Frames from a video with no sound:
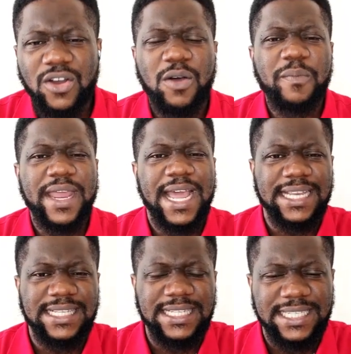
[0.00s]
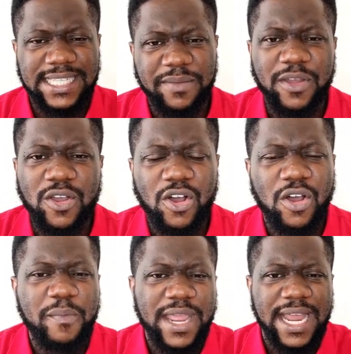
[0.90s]
All men are the same.
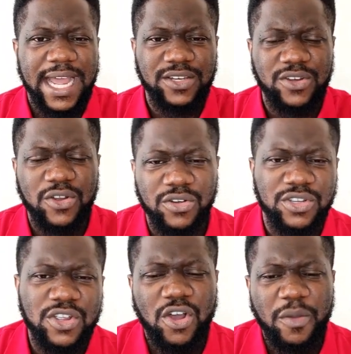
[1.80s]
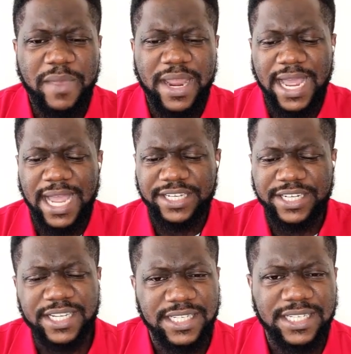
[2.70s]
All men are dogs. All men are
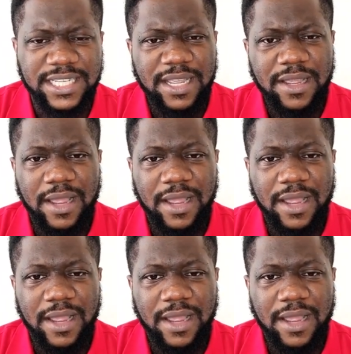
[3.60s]
cheats.